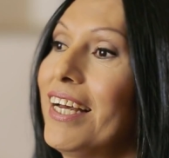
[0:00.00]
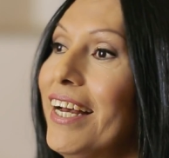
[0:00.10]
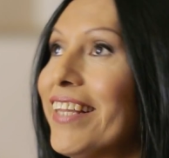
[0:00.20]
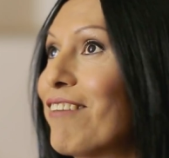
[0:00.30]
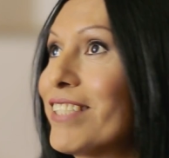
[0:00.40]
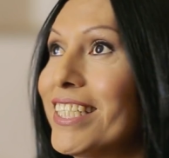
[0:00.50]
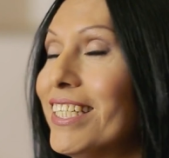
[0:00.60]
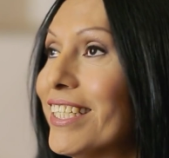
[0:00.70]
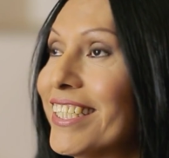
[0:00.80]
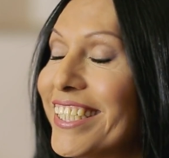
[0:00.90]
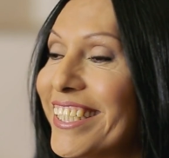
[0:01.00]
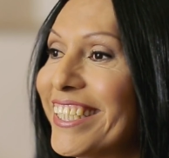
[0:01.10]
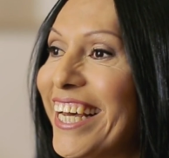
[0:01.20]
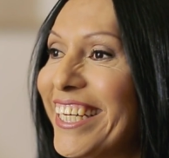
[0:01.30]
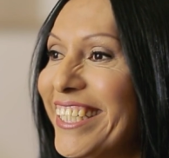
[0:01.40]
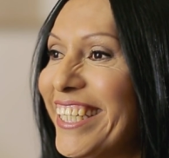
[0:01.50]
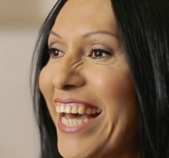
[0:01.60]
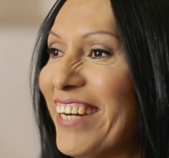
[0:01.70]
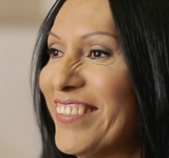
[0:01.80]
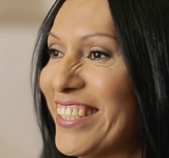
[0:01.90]
And that was it.
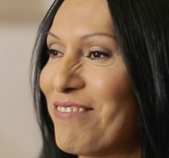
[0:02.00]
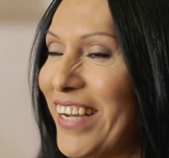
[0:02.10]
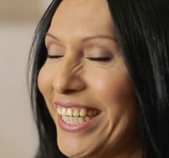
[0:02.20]
That was